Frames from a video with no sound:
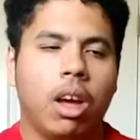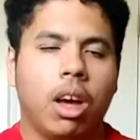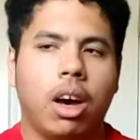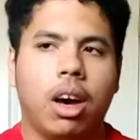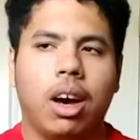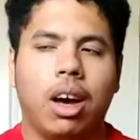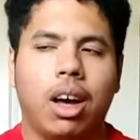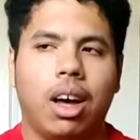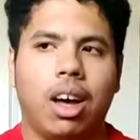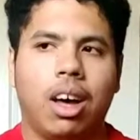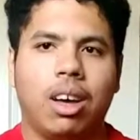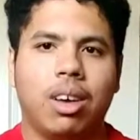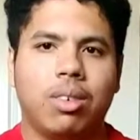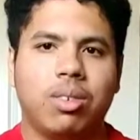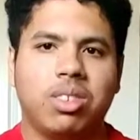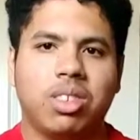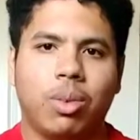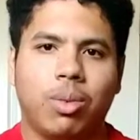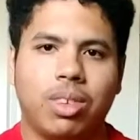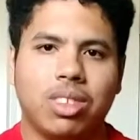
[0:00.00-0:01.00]
of
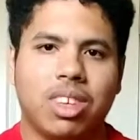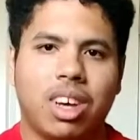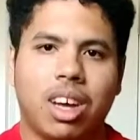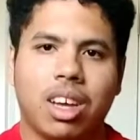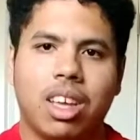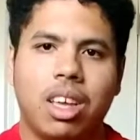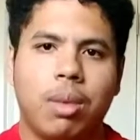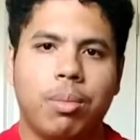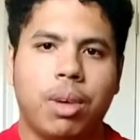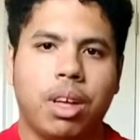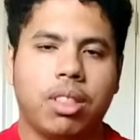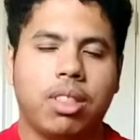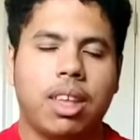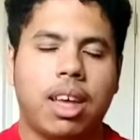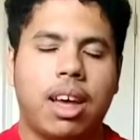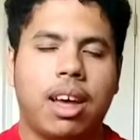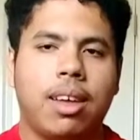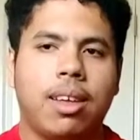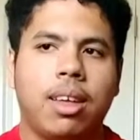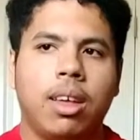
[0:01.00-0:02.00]
someone talking about
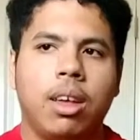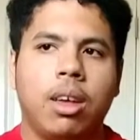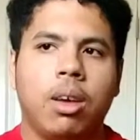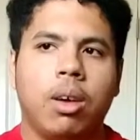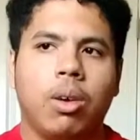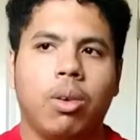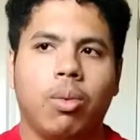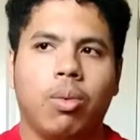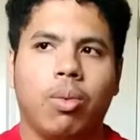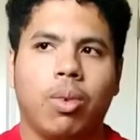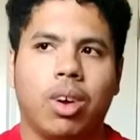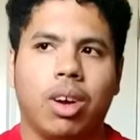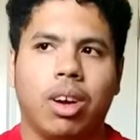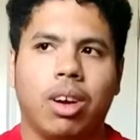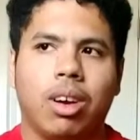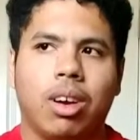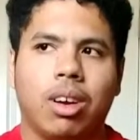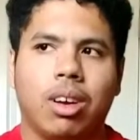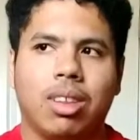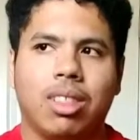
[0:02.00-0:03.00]
that
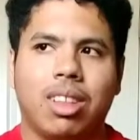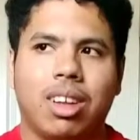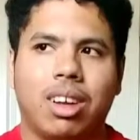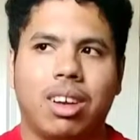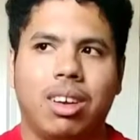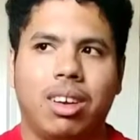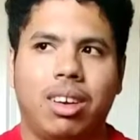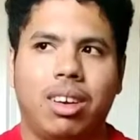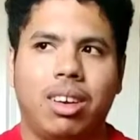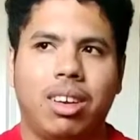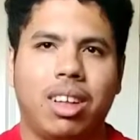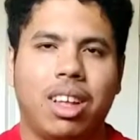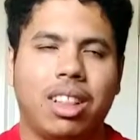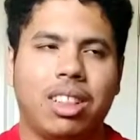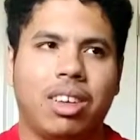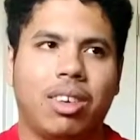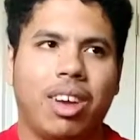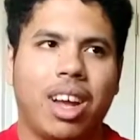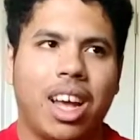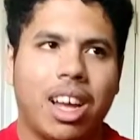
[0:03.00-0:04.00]
where their
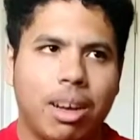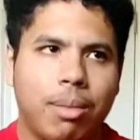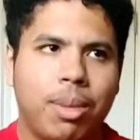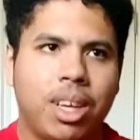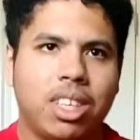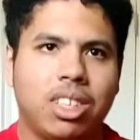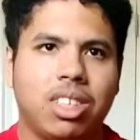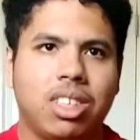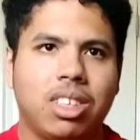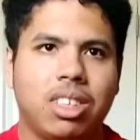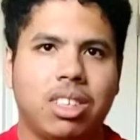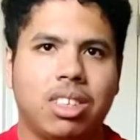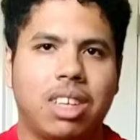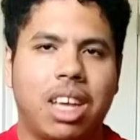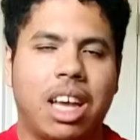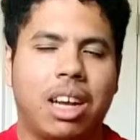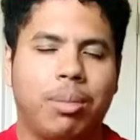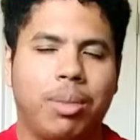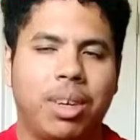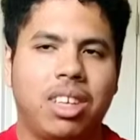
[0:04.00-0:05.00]
their anime
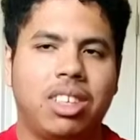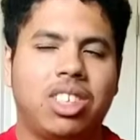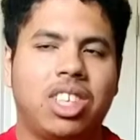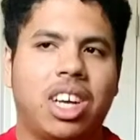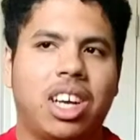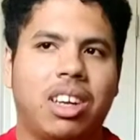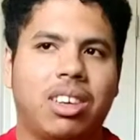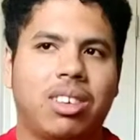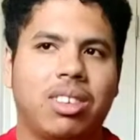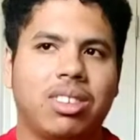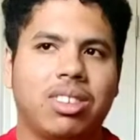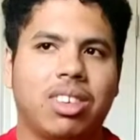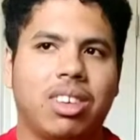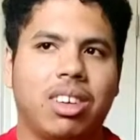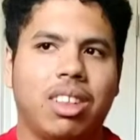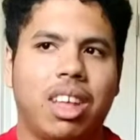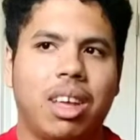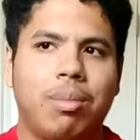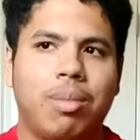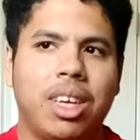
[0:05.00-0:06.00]
anime channels are
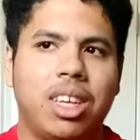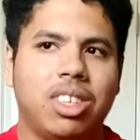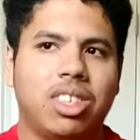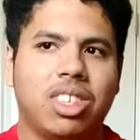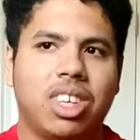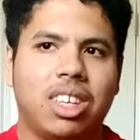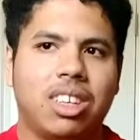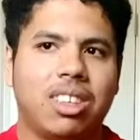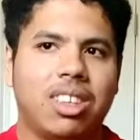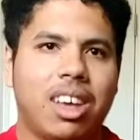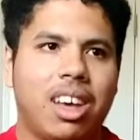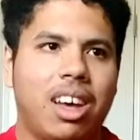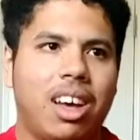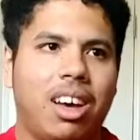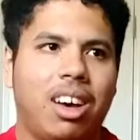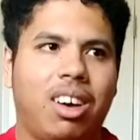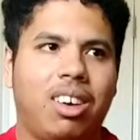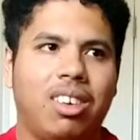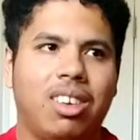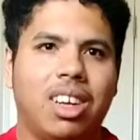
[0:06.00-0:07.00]
like being shut
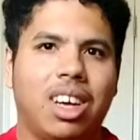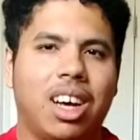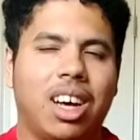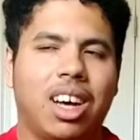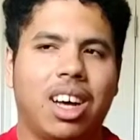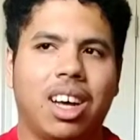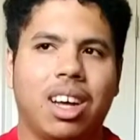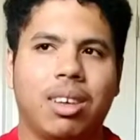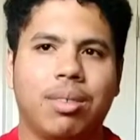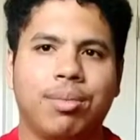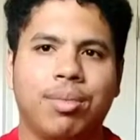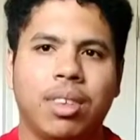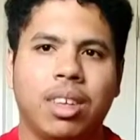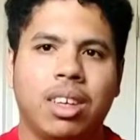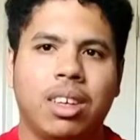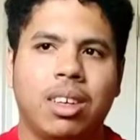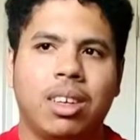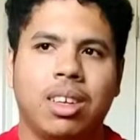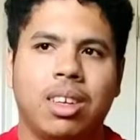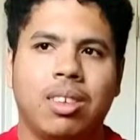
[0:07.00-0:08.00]
down. Um,
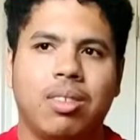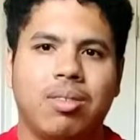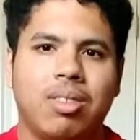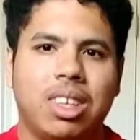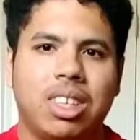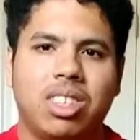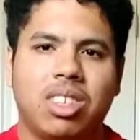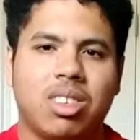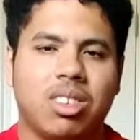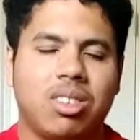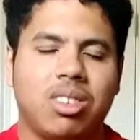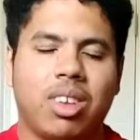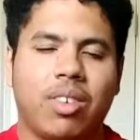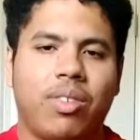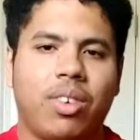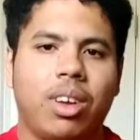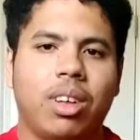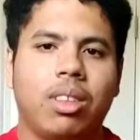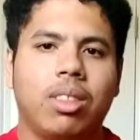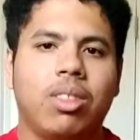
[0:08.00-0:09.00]
and just
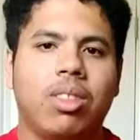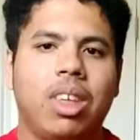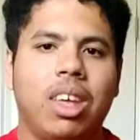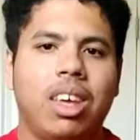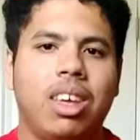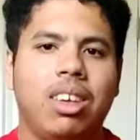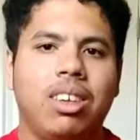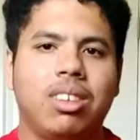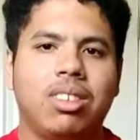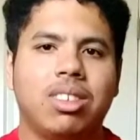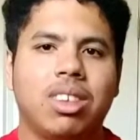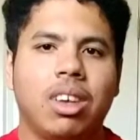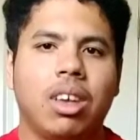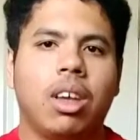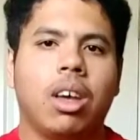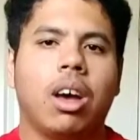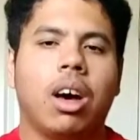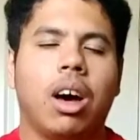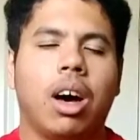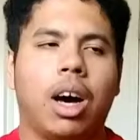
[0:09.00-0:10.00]
different things
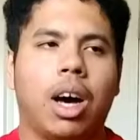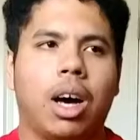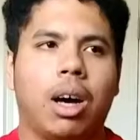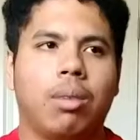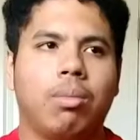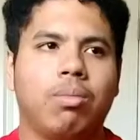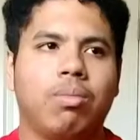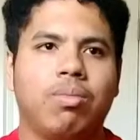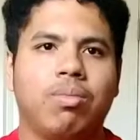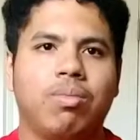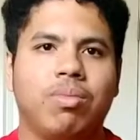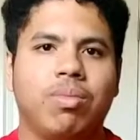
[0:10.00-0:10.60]
um,